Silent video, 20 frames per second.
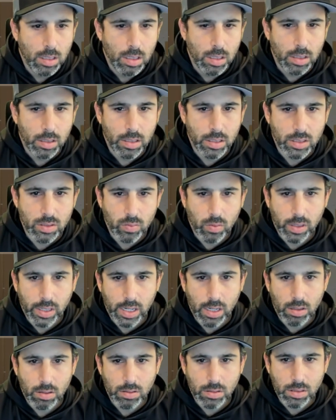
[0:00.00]
this one
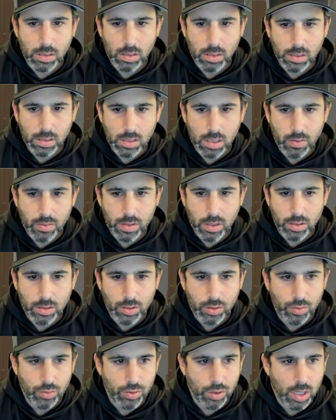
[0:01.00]
out. So let's start with our
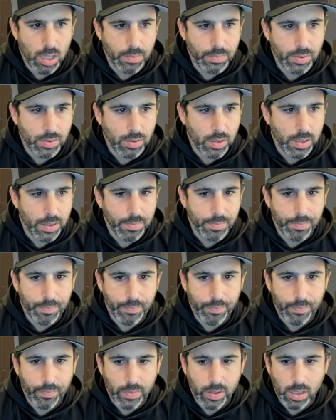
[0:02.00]
2 drops, right?
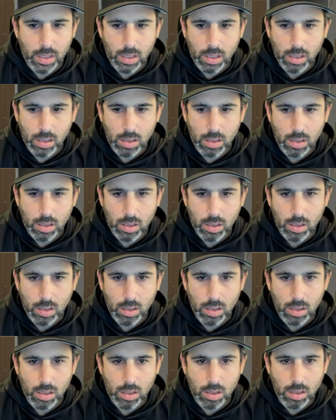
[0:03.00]
Got
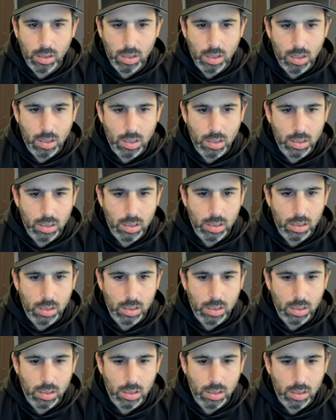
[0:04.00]
our Gonk,
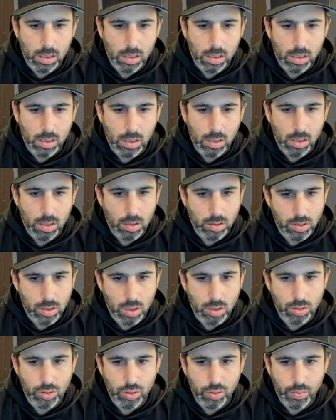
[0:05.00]

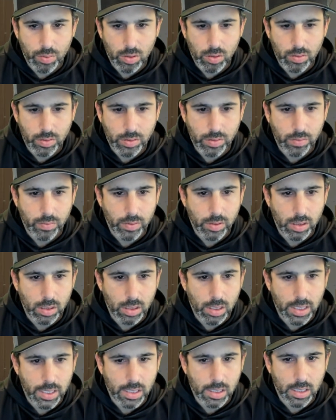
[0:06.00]
Dark Trooper, which we really
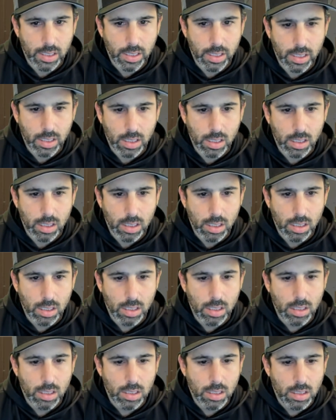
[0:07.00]
like there.
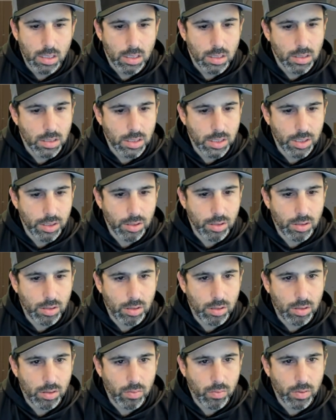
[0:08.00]

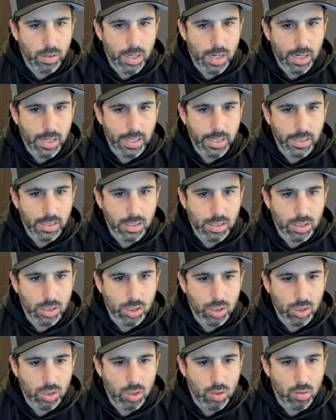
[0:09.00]
Cyril, we're not going to get to
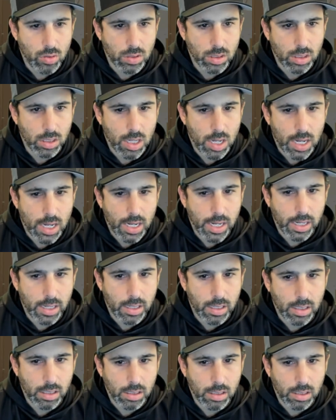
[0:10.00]
disclose a lot.
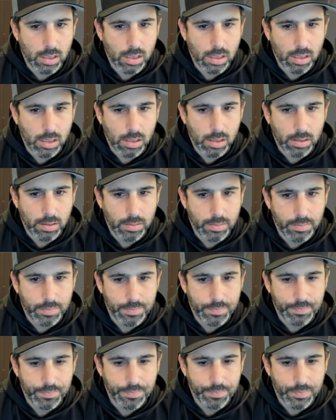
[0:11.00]

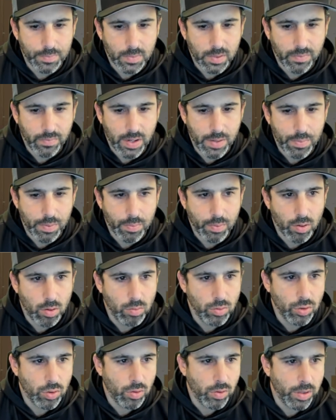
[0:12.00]
The Viper Probe
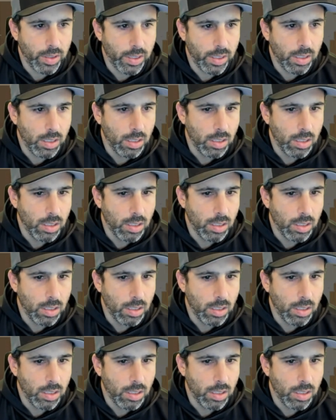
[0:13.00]
Droid